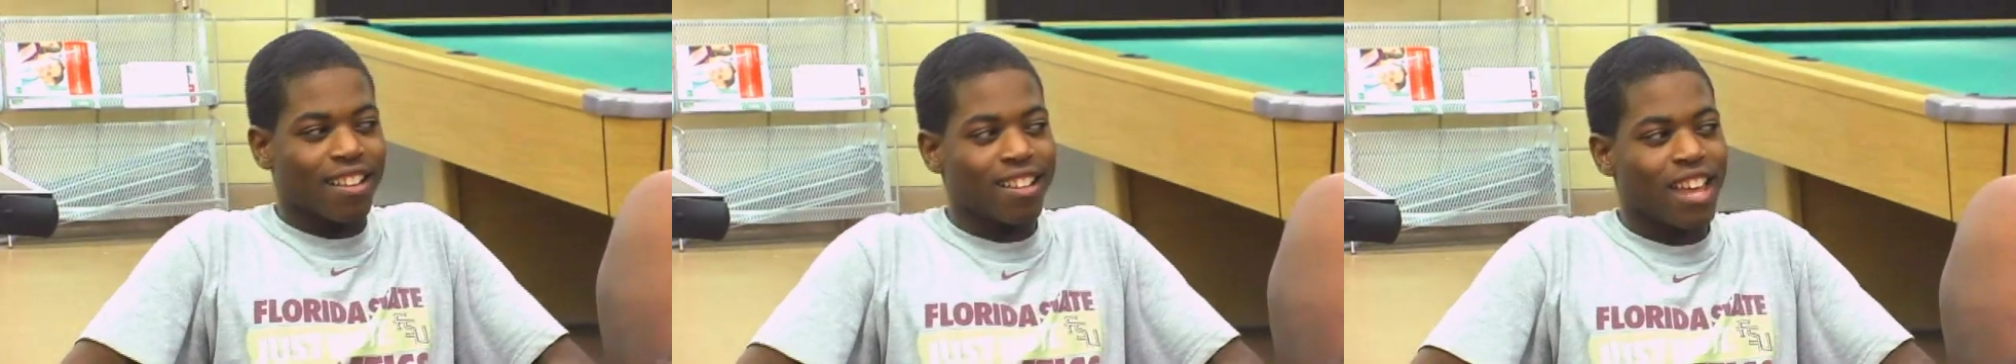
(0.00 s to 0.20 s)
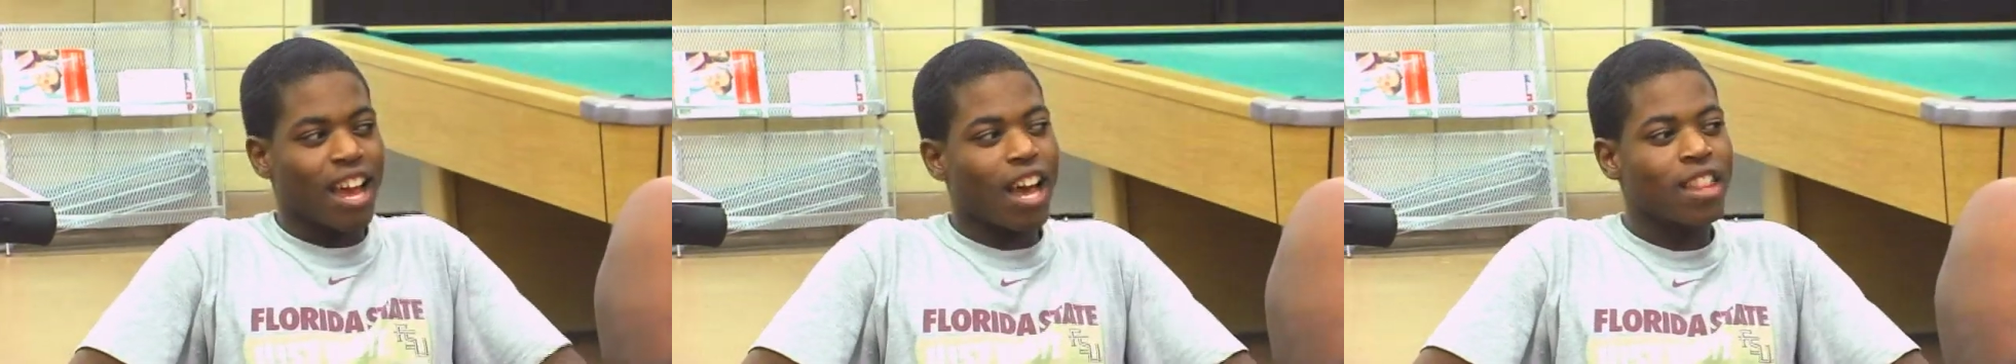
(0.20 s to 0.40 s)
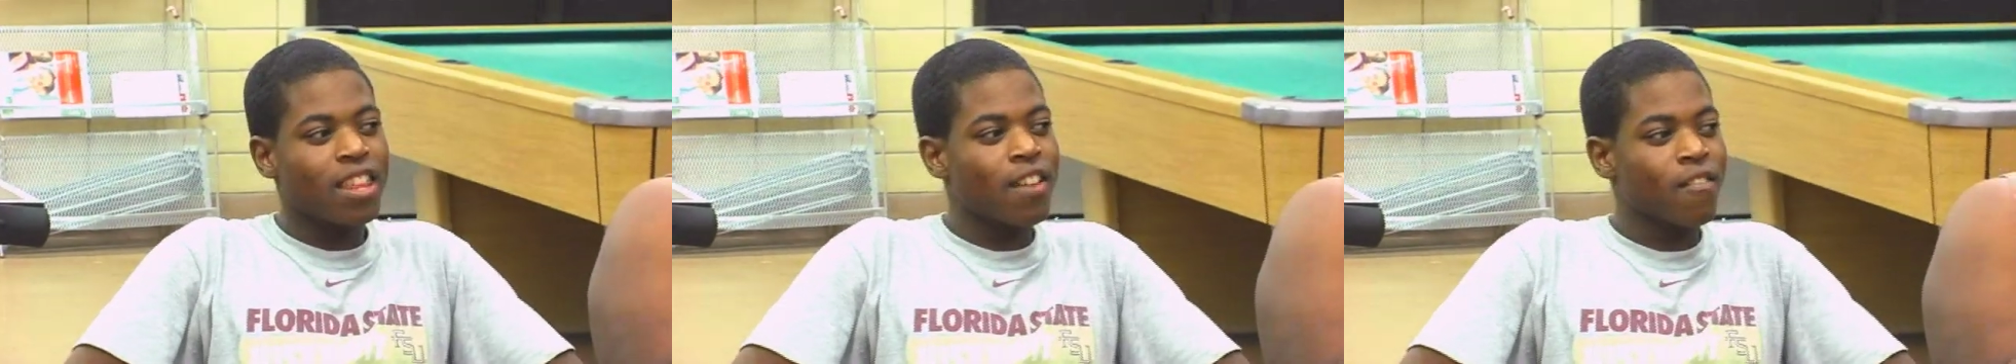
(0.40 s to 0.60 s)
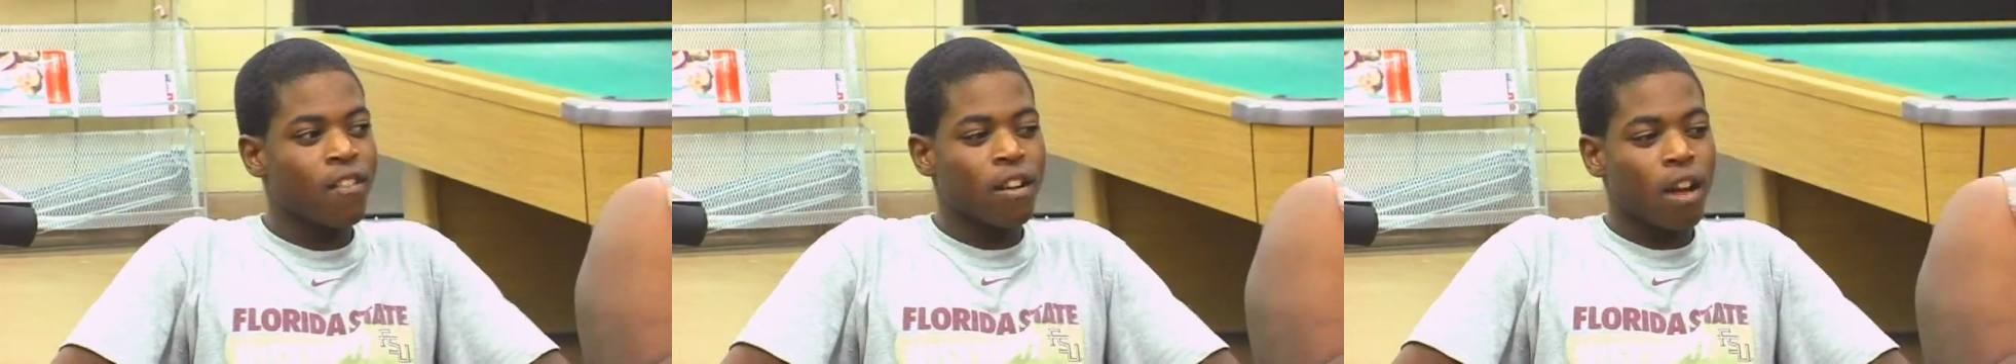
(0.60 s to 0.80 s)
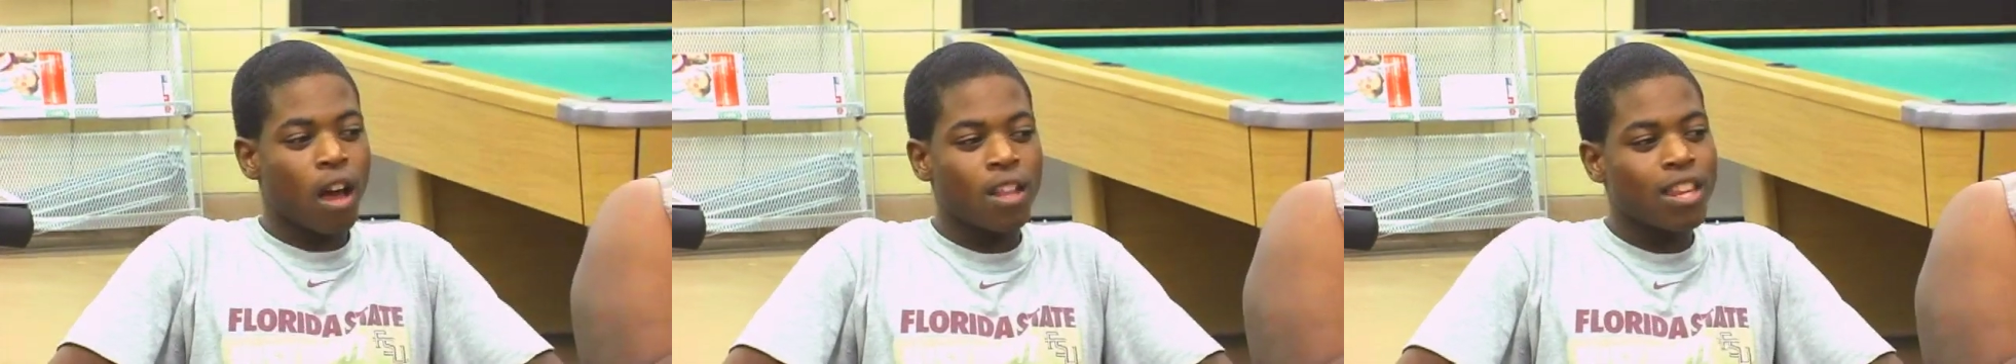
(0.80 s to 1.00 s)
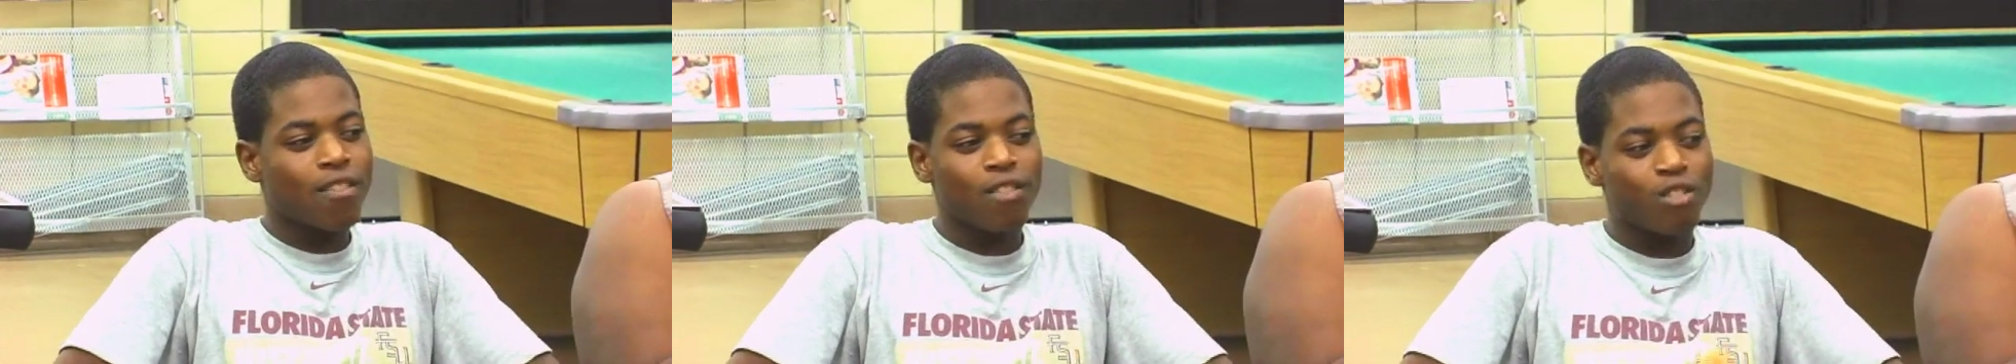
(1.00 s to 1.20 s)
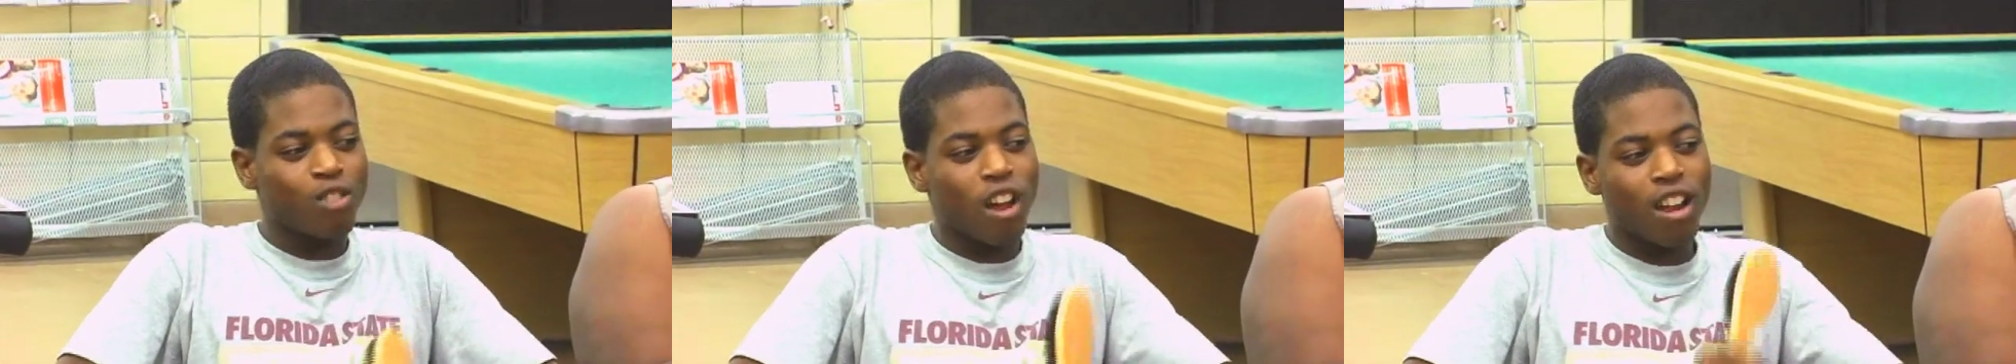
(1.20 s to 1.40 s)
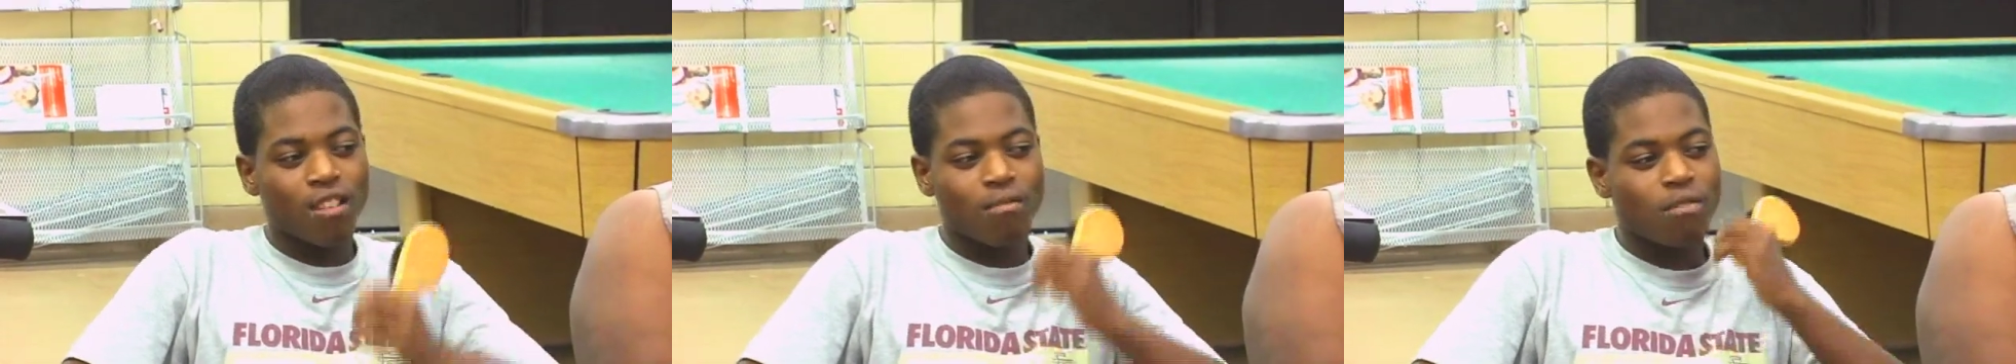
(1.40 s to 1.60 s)
Like I never
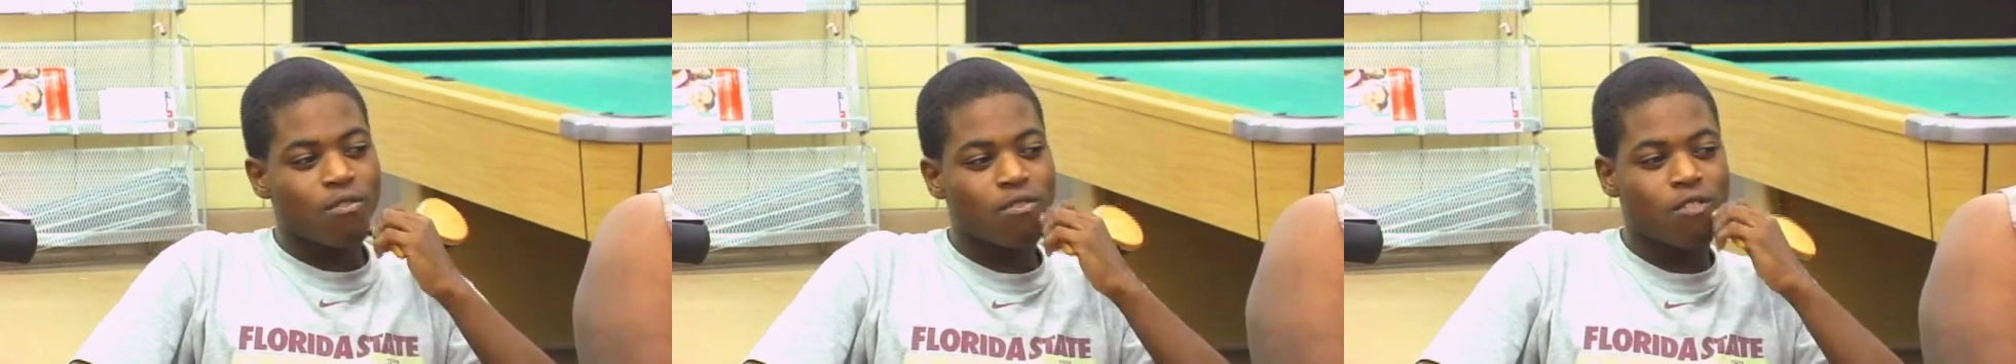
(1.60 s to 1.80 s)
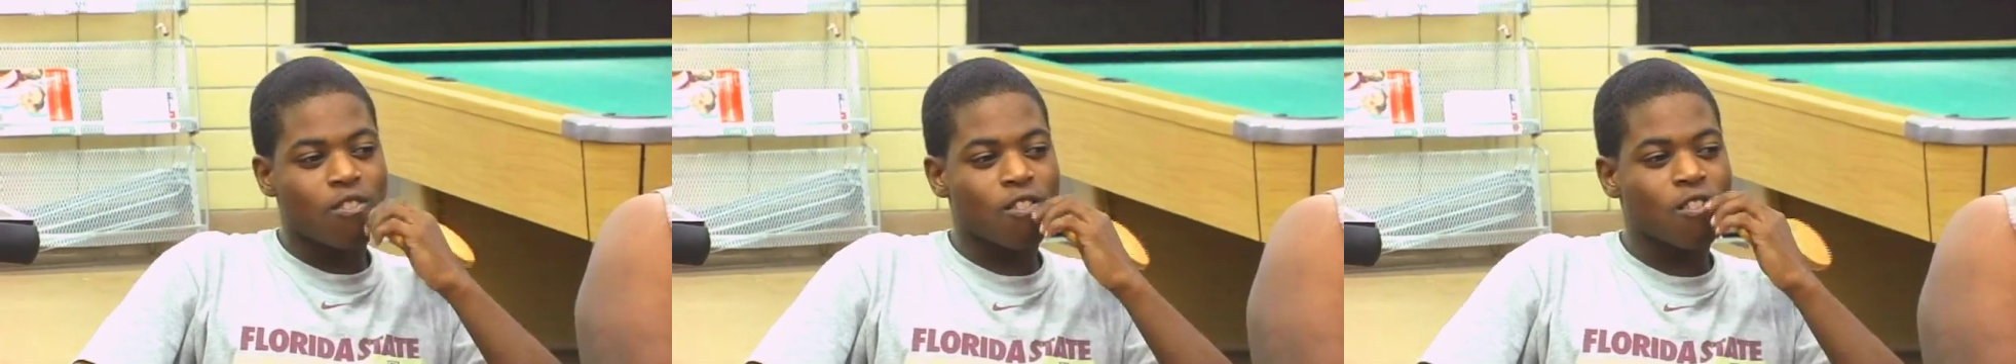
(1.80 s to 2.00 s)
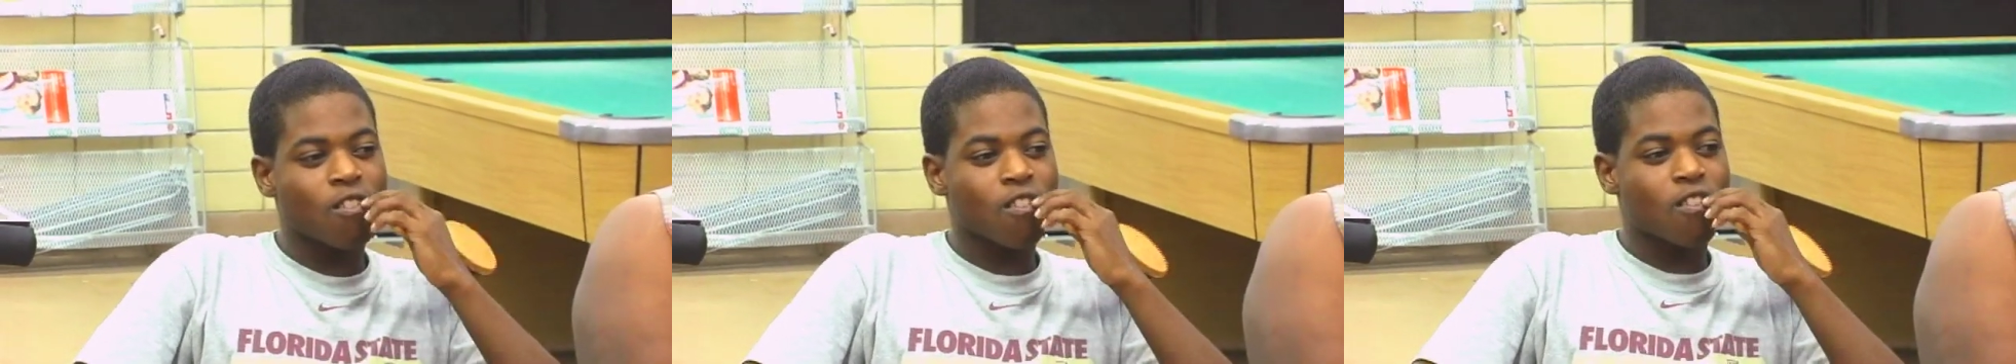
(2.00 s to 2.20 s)
tried it before.